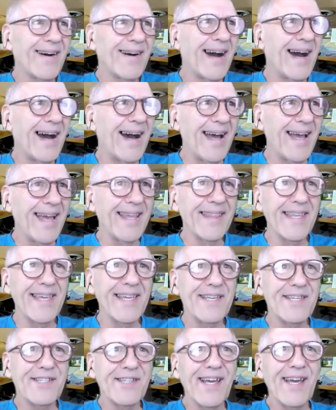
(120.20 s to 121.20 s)
hi,
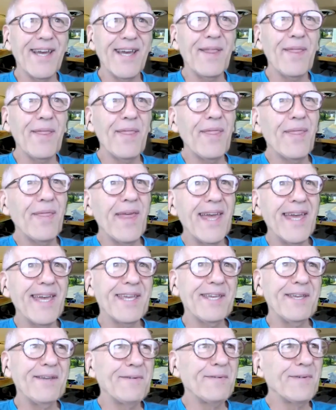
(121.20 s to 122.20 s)
Alicia, and
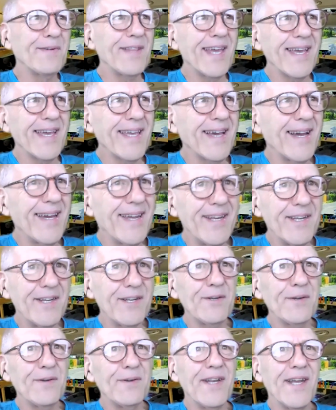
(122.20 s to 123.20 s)
thank you for that kind
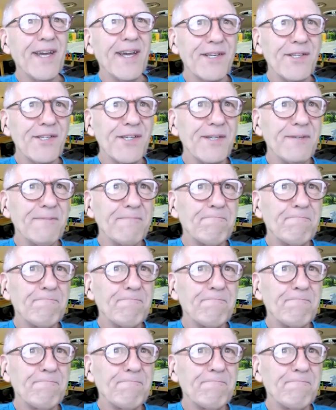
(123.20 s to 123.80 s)
introduction.